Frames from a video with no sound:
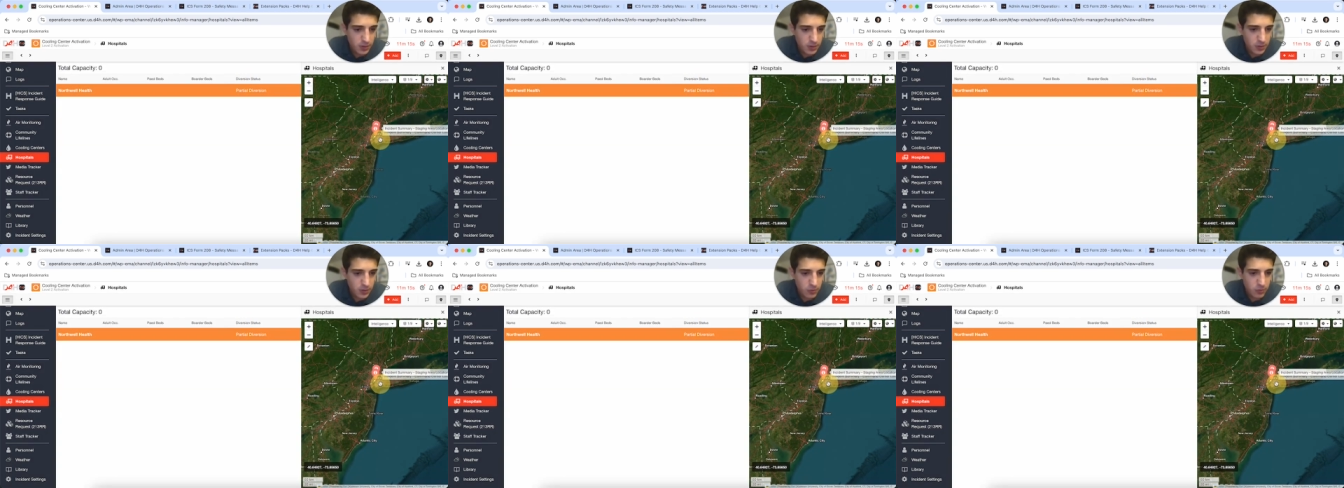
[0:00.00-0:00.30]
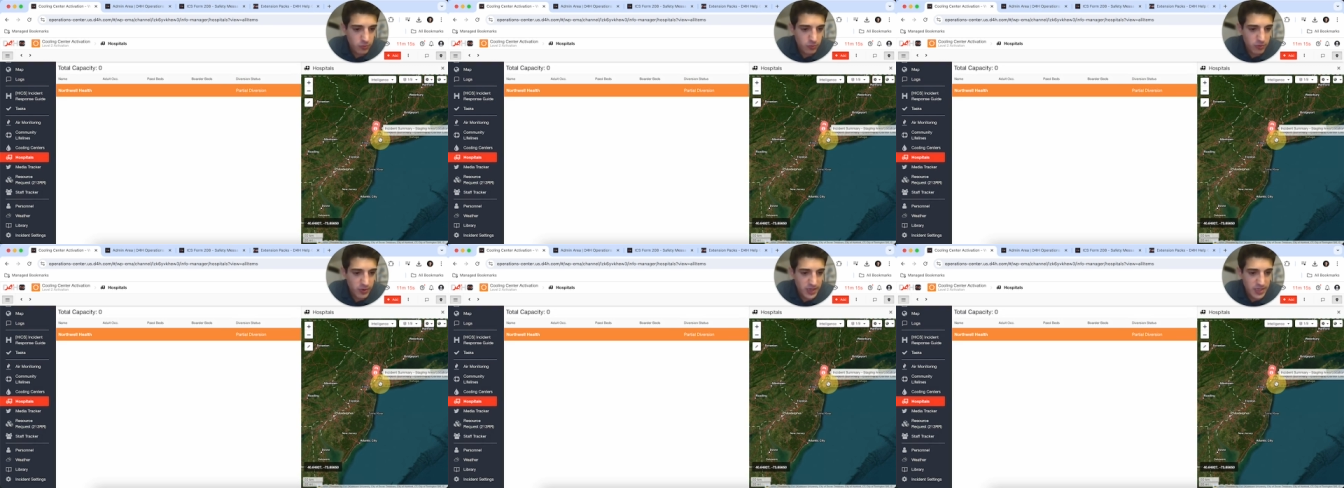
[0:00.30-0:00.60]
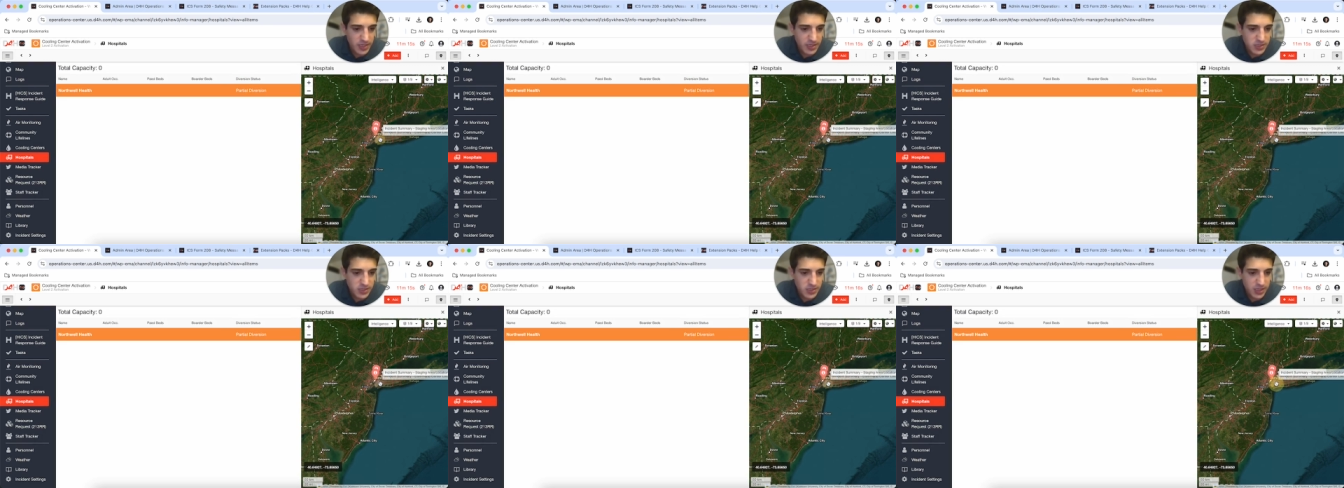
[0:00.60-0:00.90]

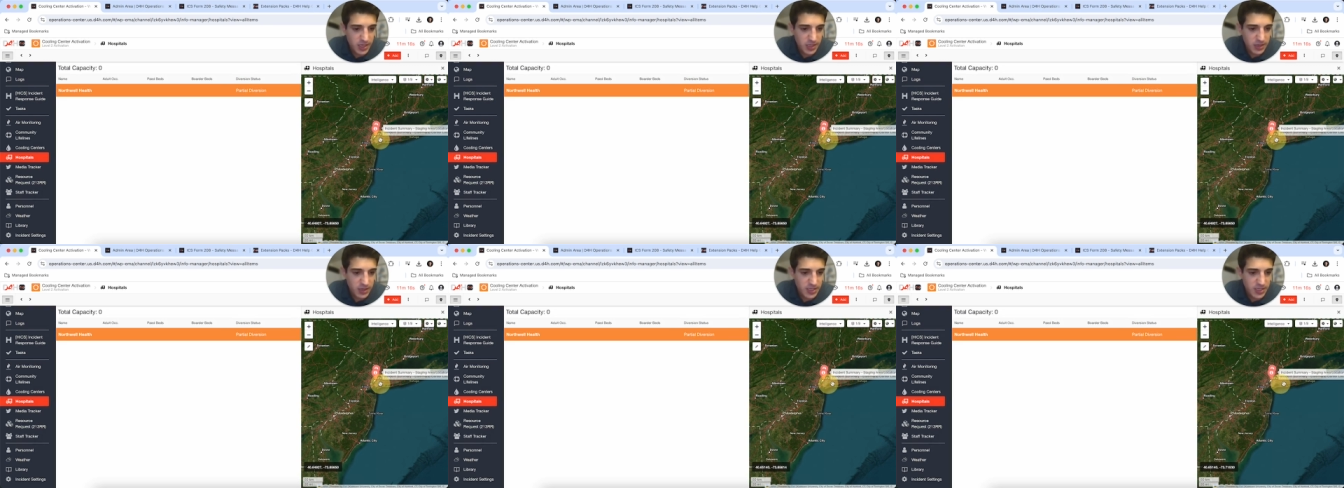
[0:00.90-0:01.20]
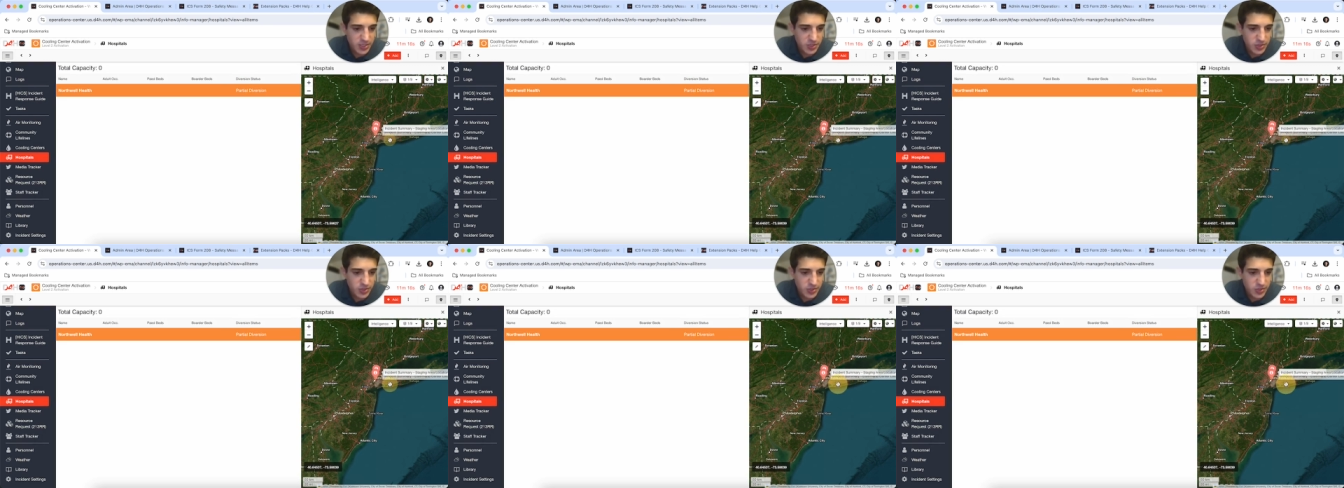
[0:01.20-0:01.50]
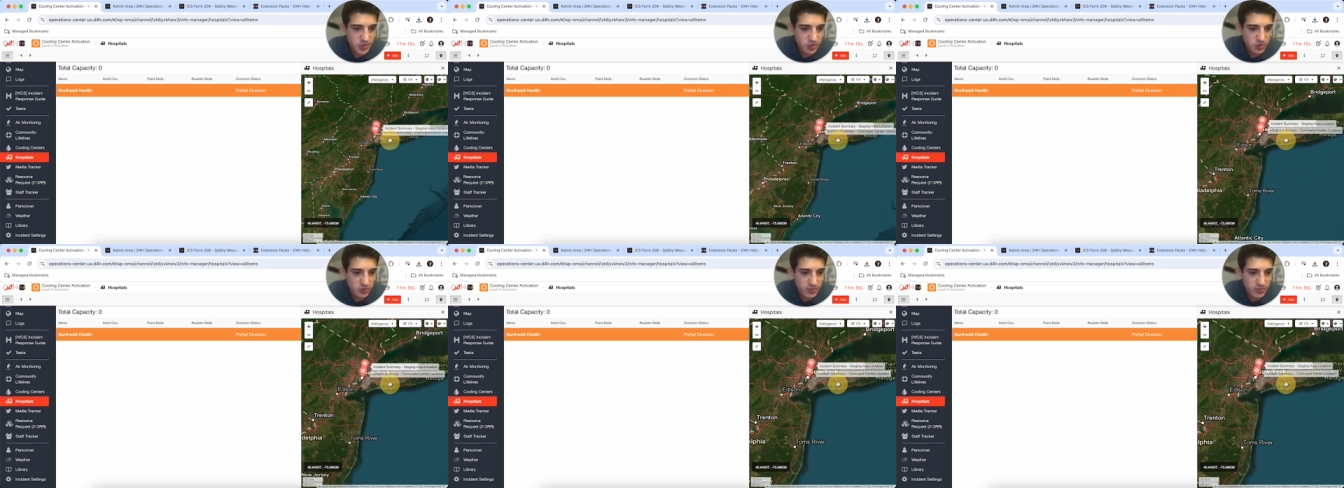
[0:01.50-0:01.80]
Great, and let's just
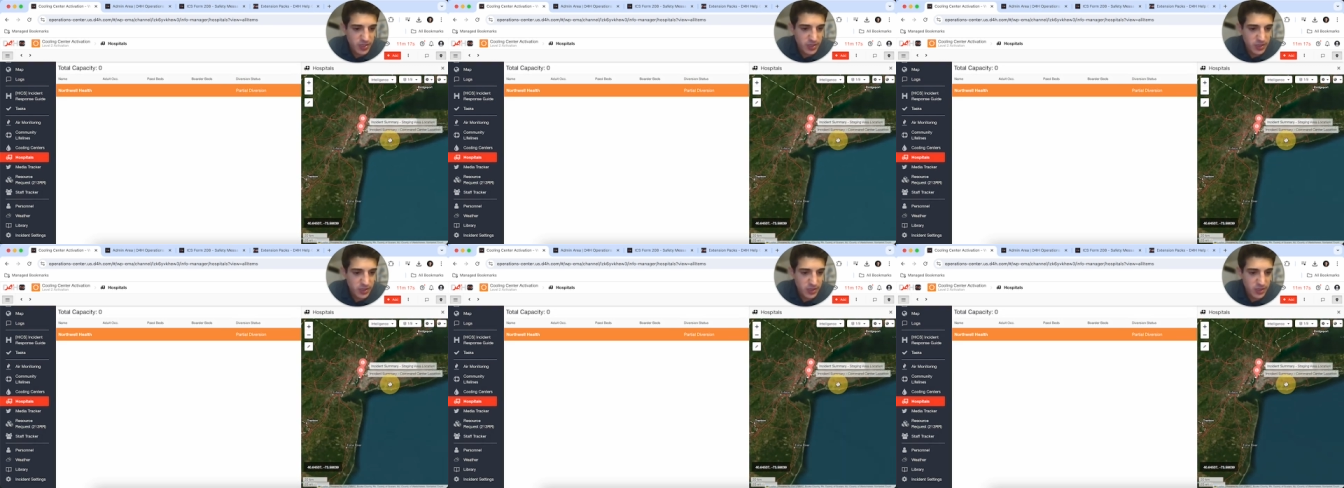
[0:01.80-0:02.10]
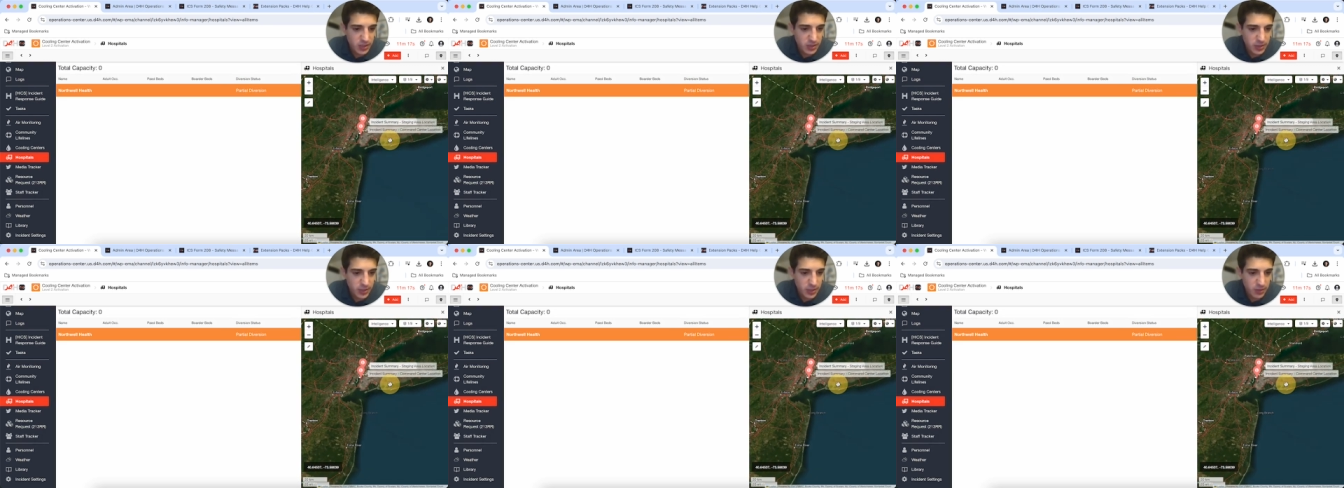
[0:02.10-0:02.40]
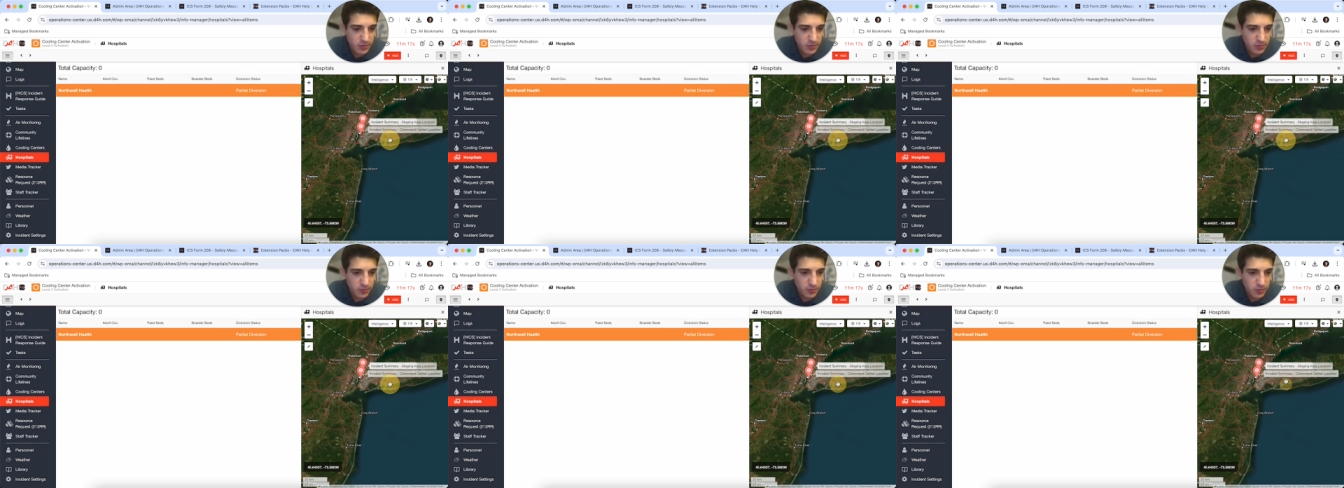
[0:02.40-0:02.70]
zoom in a little
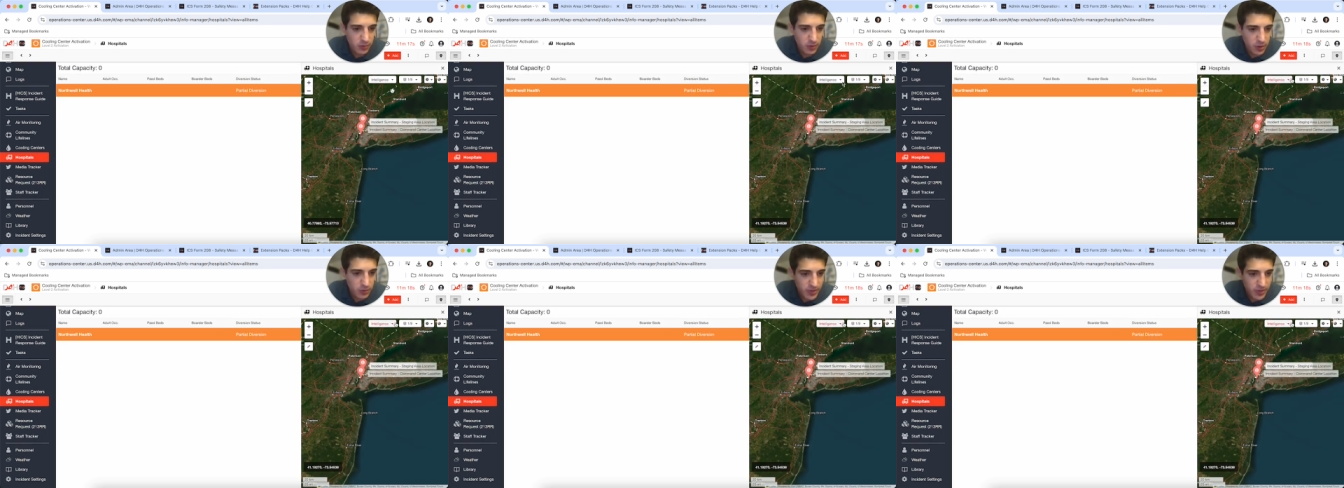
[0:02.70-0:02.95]
bit more.